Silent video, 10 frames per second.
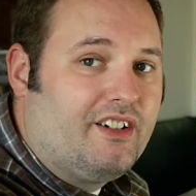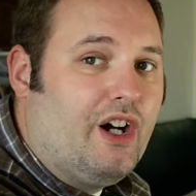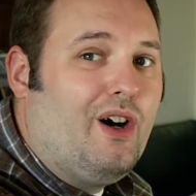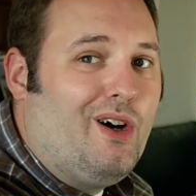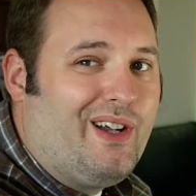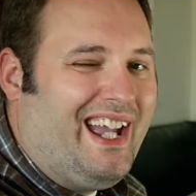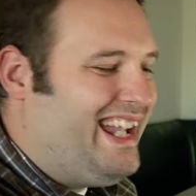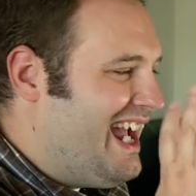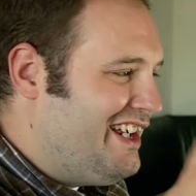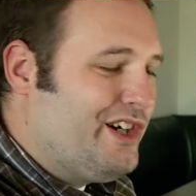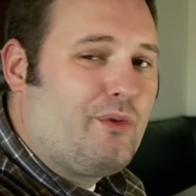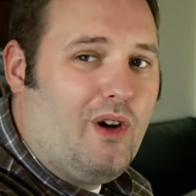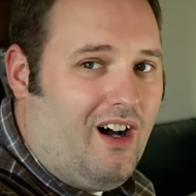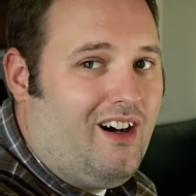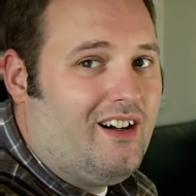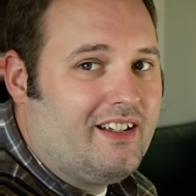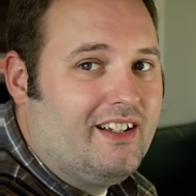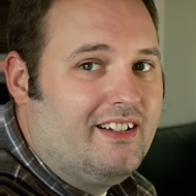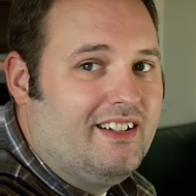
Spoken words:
go, okay, yeah, you're wrong.